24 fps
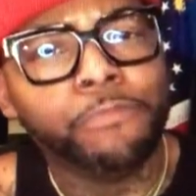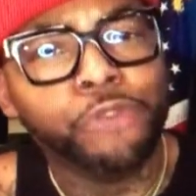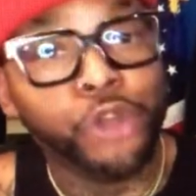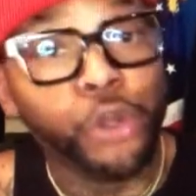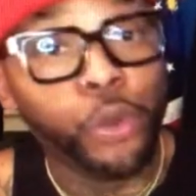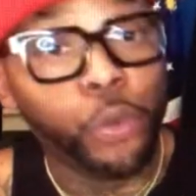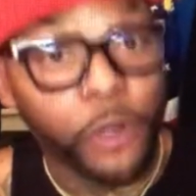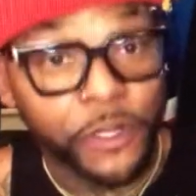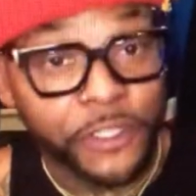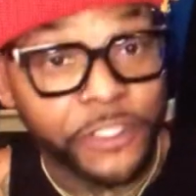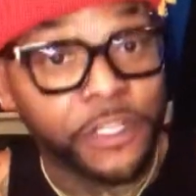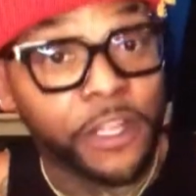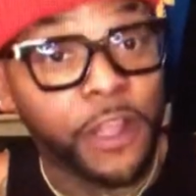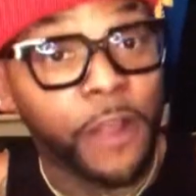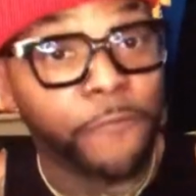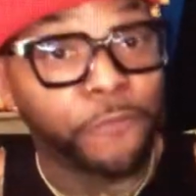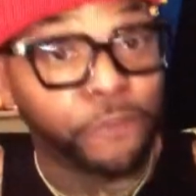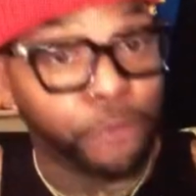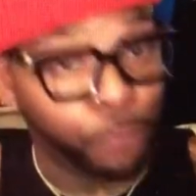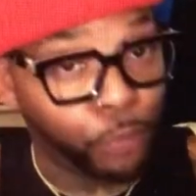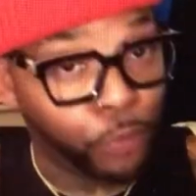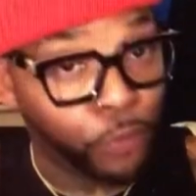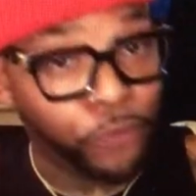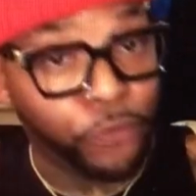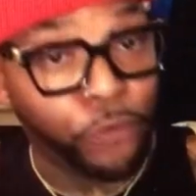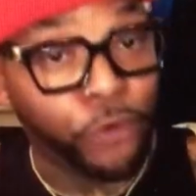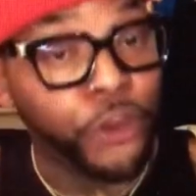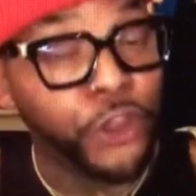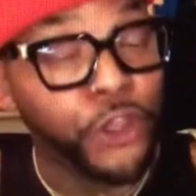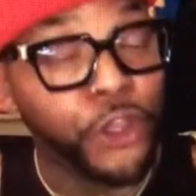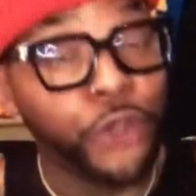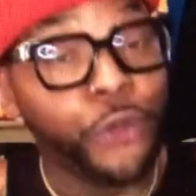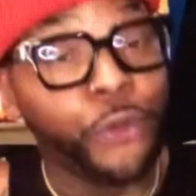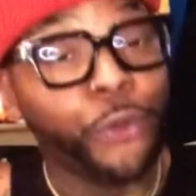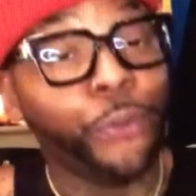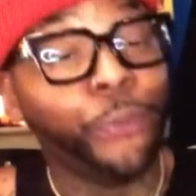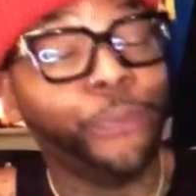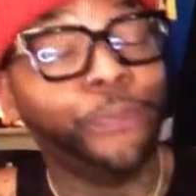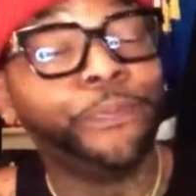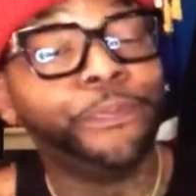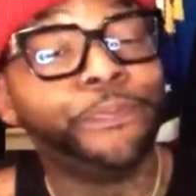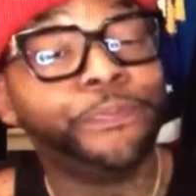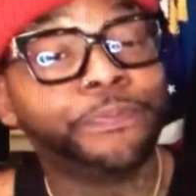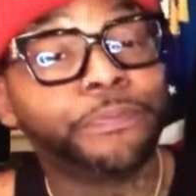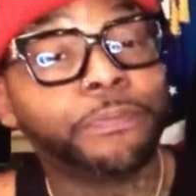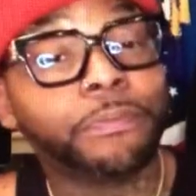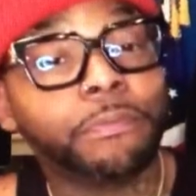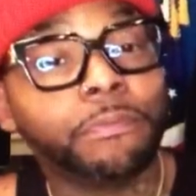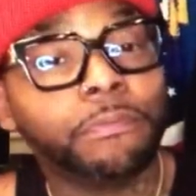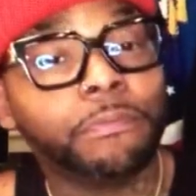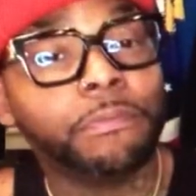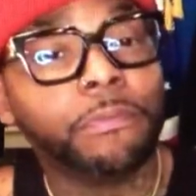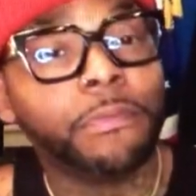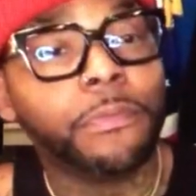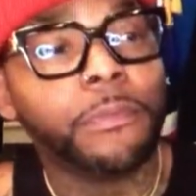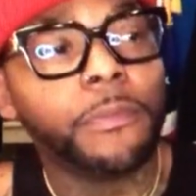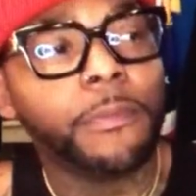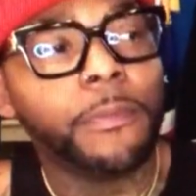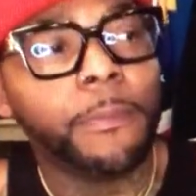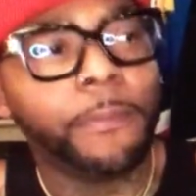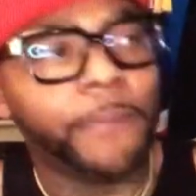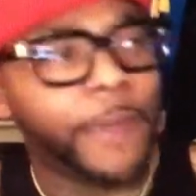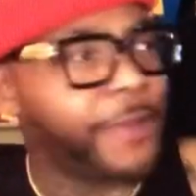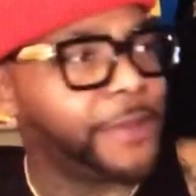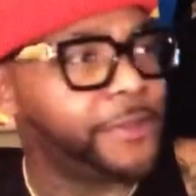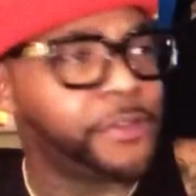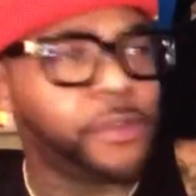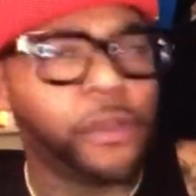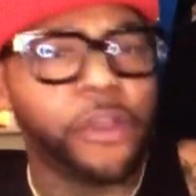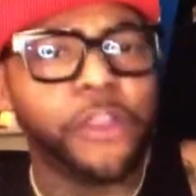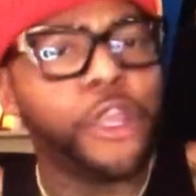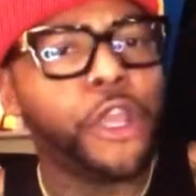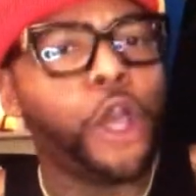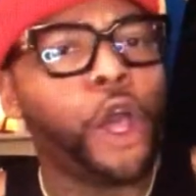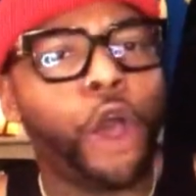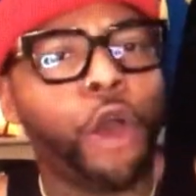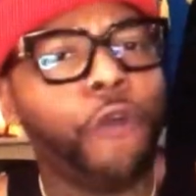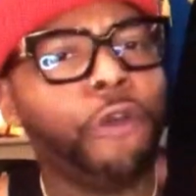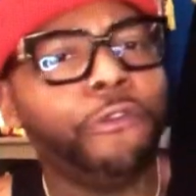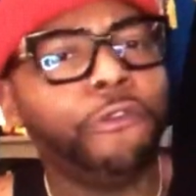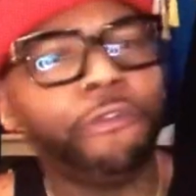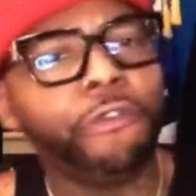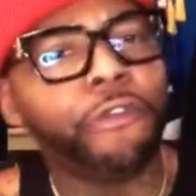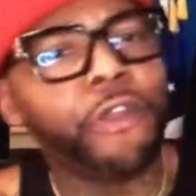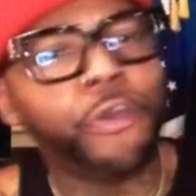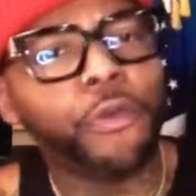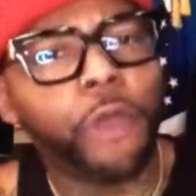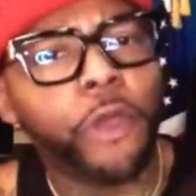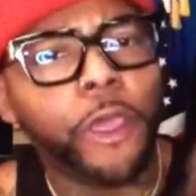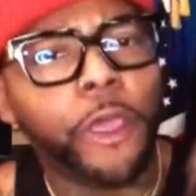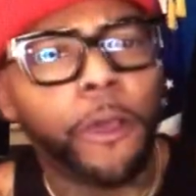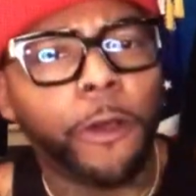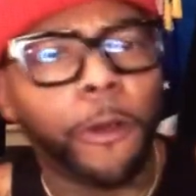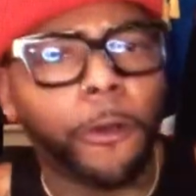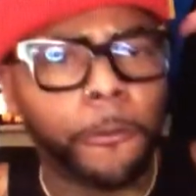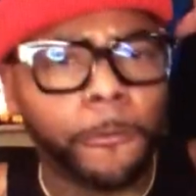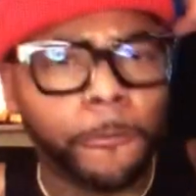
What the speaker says: Do what's comfortable for you based on your own free will.